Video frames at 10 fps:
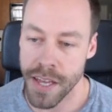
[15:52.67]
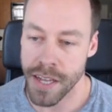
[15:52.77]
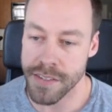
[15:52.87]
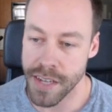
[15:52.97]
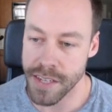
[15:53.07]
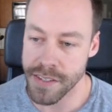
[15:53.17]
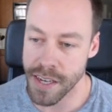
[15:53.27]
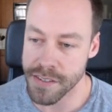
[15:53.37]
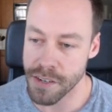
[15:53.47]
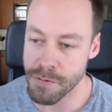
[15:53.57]
It said
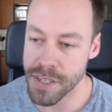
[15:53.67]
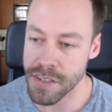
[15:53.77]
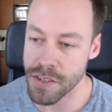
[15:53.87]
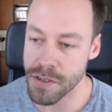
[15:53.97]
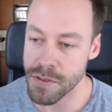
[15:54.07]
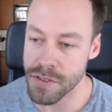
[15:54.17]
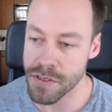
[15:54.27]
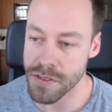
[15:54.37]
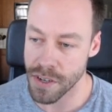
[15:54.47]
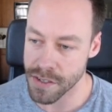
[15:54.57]
Tesla recent news,
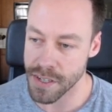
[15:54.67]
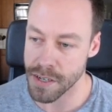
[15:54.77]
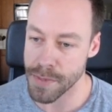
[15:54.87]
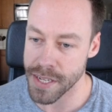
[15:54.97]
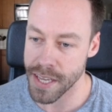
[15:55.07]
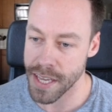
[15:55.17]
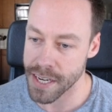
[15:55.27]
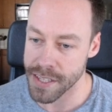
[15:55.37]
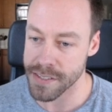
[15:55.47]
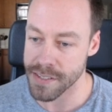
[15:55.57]
stock sentiment, and
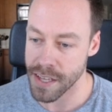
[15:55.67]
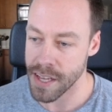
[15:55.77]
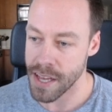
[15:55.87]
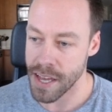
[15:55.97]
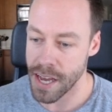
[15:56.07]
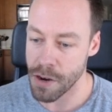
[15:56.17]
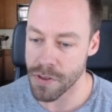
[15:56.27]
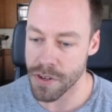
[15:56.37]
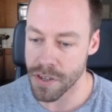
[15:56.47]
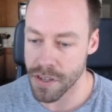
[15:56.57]
analyst
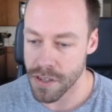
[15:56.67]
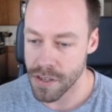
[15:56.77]
outlook.